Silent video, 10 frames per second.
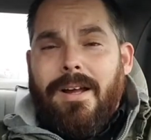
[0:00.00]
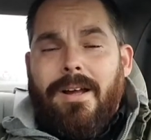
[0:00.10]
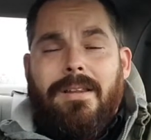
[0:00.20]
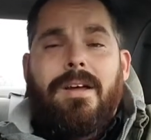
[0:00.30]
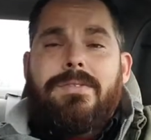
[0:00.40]

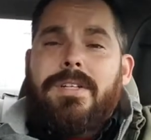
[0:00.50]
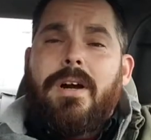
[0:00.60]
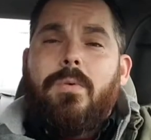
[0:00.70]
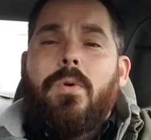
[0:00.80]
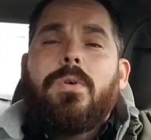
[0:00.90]
I love
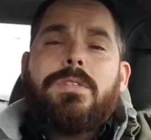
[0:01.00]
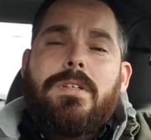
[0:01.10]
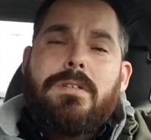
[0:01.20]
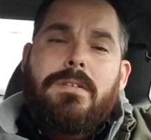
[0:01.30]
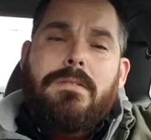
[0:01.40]
Star Wars,
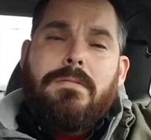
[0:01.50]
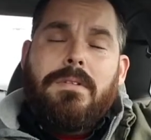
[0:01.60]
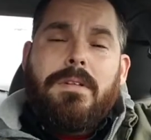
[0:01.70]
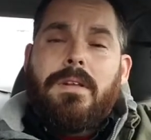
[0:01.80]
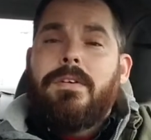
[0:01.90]

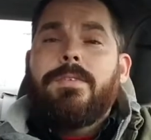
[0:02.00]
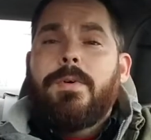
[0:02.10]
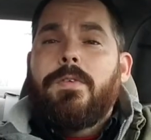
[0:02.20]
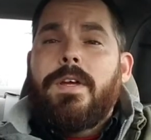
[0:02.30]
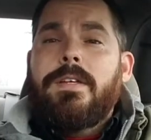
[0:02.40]
love the
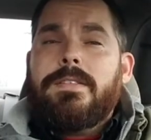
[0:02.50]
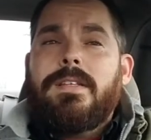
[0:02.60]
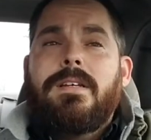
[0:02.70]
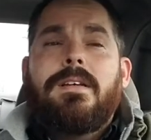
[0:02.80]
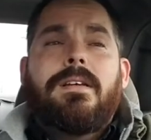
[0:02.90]
movies,